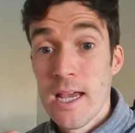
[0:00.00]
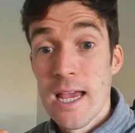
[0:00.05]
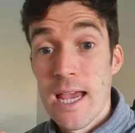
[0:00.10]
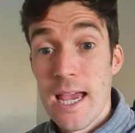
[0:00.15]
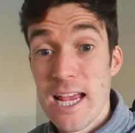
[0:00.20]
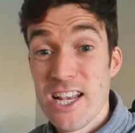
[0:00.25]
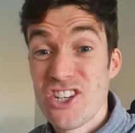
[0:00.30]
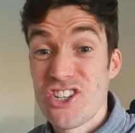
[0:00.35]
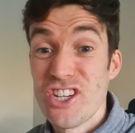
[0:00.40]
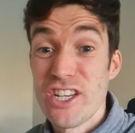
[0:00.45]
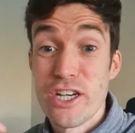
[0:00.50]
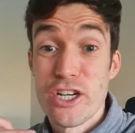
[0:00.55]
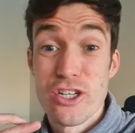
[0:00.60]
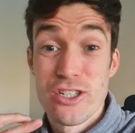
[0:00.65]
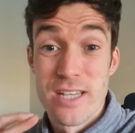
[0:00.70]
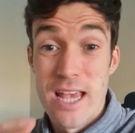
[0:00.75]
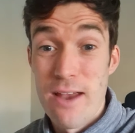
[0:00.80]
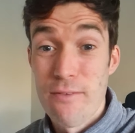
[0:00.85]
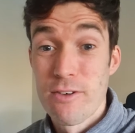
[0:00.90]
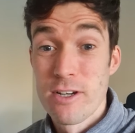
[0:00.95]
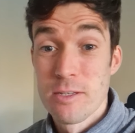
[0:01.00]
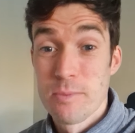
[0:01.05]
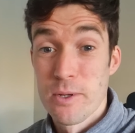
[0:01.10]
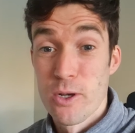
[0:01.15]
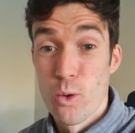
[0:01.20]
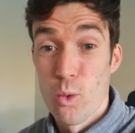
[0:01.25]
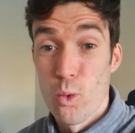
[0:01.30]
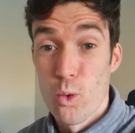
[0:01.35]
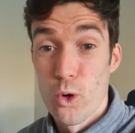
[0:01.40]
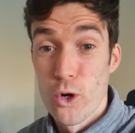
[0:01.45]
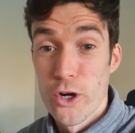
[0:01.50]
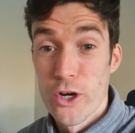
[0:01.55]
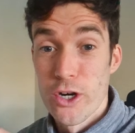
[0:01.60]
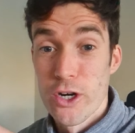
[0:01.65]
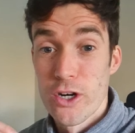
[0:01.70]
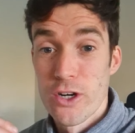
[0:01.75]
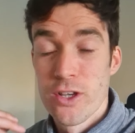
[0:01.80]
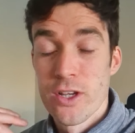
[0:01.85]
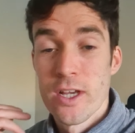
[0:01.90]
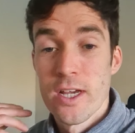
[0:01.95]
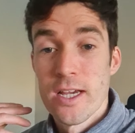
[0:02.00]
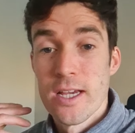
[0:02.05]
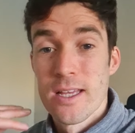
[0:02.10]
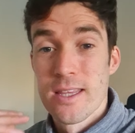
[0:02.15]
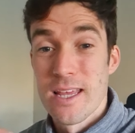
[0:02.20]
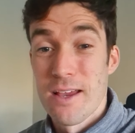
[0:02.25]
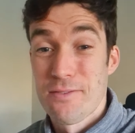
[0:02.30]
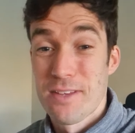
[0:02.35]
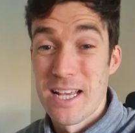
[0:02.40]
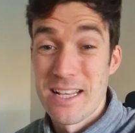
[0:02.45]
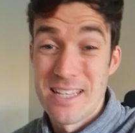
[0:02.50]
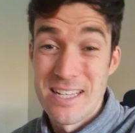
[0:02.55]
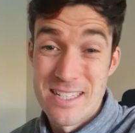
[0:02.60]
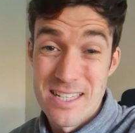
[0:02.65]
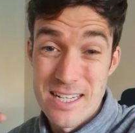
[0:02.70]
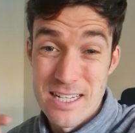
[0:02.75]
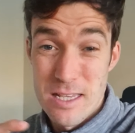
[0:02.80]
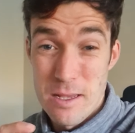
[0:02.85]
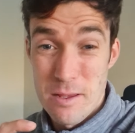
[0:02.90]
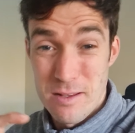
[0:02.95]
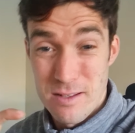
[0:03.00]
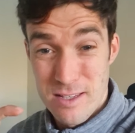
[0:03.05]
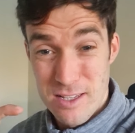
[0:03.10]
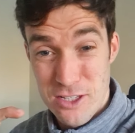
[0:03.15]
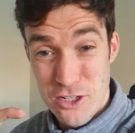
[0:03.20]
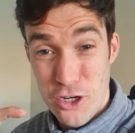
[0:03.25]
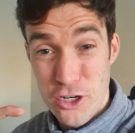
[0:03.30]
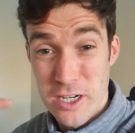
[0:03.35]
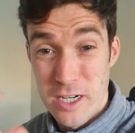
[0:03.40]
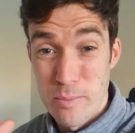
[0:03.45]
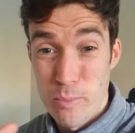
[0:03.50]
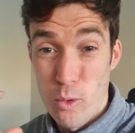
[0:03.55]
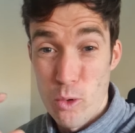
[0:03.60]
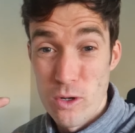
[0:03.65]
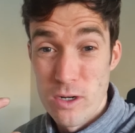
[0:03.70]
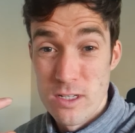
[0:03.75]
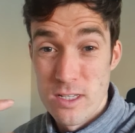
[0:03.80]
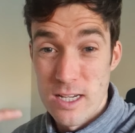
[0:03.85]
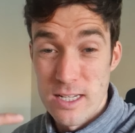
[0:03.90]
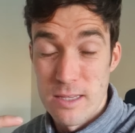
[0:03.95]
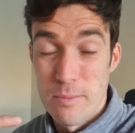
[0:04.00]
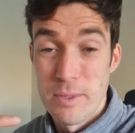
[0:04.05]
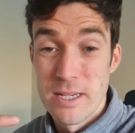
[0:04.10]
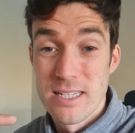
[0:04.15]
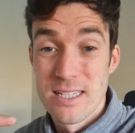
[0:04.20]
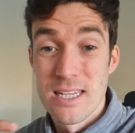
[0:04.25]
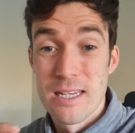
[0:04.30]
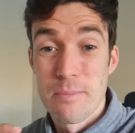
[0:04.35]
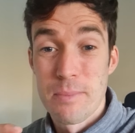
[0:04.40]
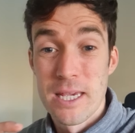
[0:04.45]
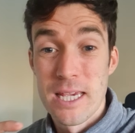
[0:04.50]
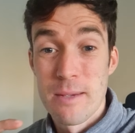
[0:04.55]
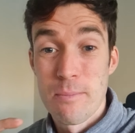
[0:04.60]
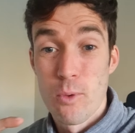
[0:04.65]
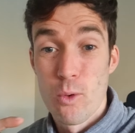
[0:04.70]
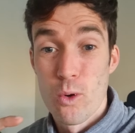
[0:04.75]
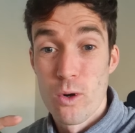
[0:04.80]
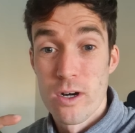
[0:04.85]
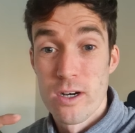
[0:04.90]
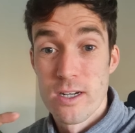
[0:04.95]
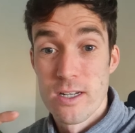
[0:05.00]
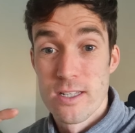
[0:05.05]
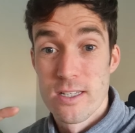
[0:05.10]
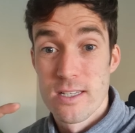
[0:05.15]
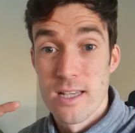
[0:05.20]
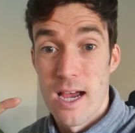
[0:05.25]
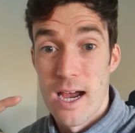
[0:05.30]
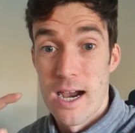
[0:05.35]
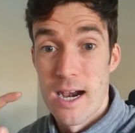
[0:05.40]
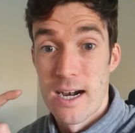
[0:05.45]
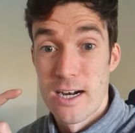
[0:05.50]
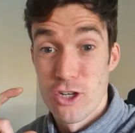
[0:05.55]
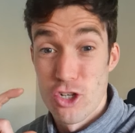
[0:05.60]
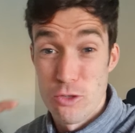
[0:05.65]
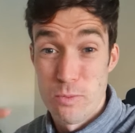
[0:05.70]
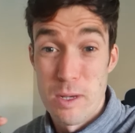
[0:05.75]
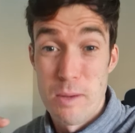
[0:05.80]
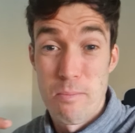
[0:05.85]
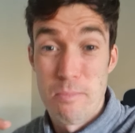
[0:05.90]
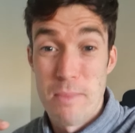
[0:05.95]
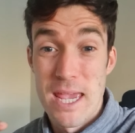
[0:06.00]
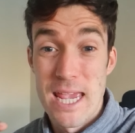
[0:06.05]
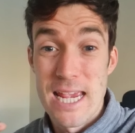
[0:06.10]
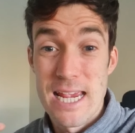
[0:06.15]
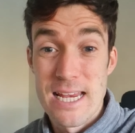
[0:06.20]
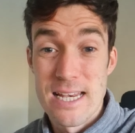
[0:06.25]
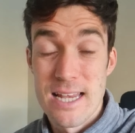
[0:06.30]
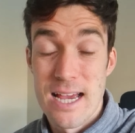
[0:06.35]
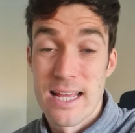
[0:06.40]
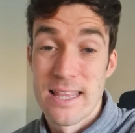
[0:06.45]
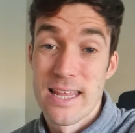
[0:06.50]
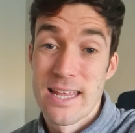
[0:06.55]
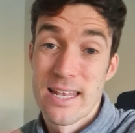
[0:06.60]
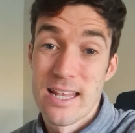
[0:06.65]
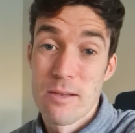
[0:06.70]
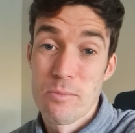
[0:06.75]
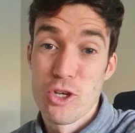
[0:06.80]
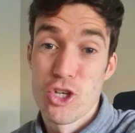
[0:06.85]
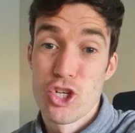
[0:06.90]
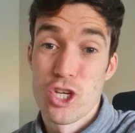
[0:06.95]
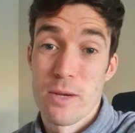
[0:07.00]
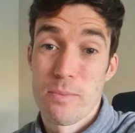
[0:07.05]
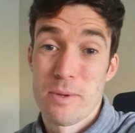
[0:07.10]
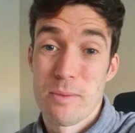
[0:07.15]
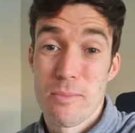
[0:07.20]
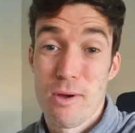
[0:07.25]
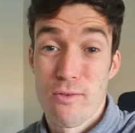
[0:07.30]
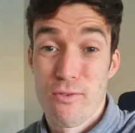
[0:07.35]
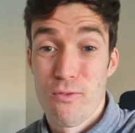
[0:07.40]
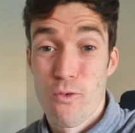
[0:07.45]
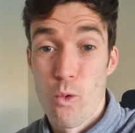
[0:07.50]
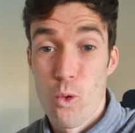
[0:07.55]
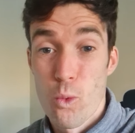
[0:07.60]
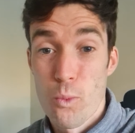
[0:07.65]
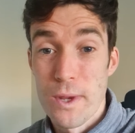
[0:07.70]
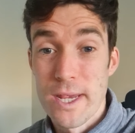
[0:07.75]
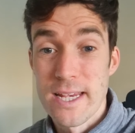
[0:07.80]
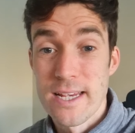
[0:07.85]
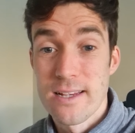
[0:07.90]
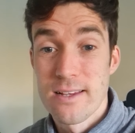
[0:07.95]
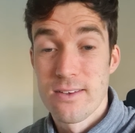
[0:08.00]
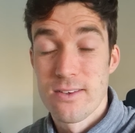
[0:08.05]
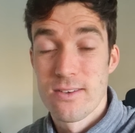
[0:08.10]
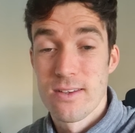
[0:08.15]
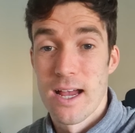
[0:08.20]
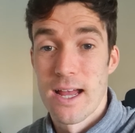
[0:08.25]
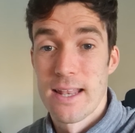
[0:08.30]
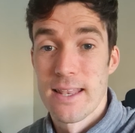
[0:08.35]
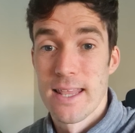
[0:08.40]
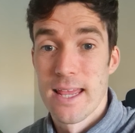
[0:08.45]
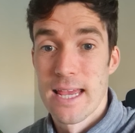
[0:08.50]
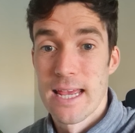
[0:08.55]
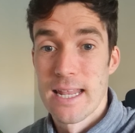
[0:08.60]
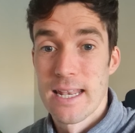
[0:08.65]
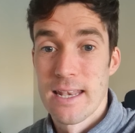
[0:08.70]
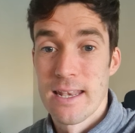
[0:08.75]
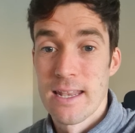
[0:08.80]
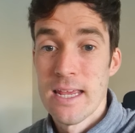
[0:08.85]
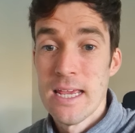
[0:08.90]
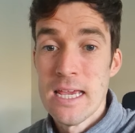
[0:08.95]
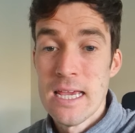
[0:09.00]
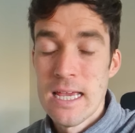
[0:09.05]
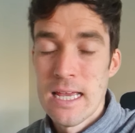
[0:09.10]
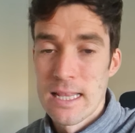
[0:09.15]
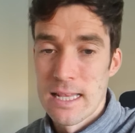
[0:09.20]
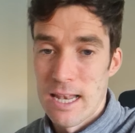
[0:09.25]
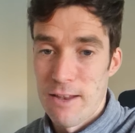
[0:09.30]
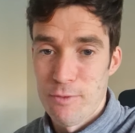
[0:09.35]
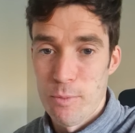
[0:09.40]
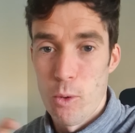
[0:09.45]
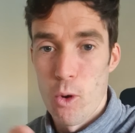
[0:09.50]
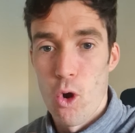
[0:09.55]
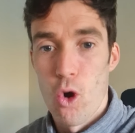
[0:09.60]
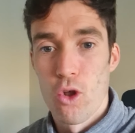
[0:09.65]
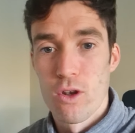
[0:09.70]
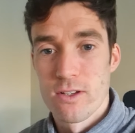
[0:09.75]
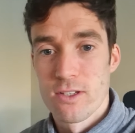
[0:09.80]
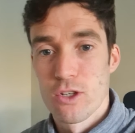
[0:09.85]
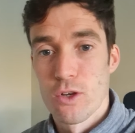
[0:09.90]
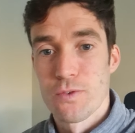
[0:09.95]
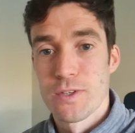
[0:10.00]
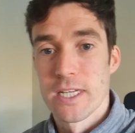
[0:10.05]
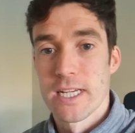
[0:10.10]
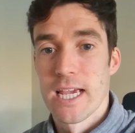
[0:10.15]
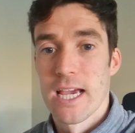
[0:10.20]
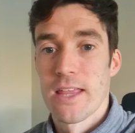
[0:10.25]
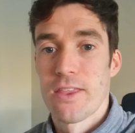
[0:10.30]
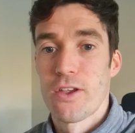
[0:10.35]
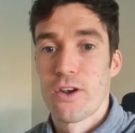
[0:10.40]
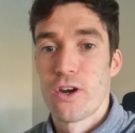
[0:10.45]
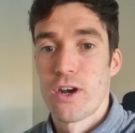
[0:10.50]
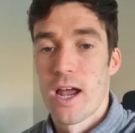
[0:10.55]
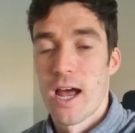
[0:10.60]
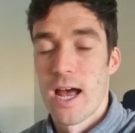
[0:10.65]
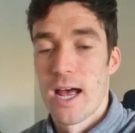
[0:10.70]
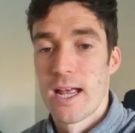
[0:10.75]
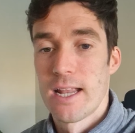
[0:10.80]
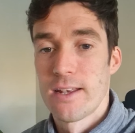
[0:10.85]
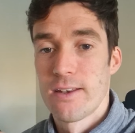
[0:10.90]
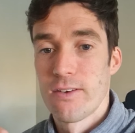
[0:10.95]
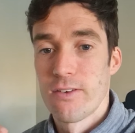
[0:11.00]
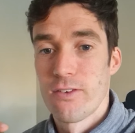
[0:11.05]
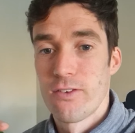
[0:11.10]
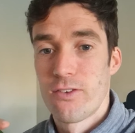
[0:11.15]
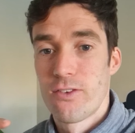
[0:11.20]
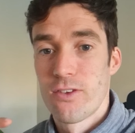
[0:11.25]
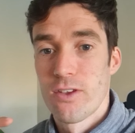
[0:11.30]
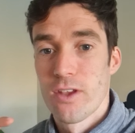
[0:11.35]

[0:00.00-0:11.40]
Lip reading: engineers, everything's been ordered. They have to get these things, the circuit boards, like the PCP boards, are just being made and then they'll be shipped in about 4 weeks. And then they'll have to put all the stuff together and